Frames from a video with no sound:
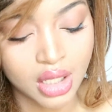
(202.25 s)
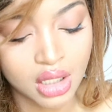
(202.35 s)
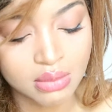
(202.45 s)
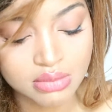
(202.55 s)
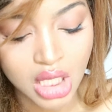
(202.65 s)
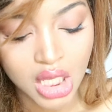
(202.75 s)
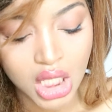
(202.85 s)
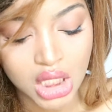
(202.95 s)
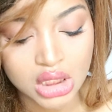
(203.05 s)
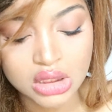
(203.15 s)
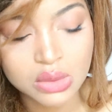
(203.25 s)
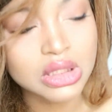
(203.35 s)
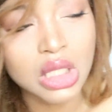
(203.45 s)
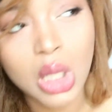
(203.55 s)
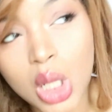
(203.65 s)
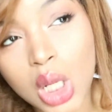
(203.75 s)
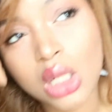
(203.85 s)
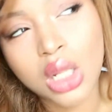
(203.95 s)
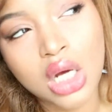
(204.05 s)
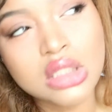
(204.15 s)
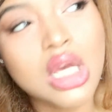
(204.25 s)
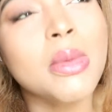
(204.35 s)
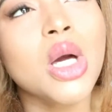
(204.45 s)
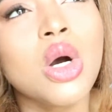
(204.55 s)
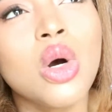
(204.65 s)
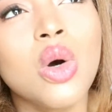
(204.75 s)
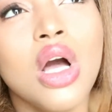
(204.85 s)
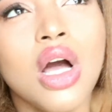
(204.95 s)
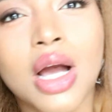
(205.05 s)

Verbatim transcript: um, this was a long, long time ago.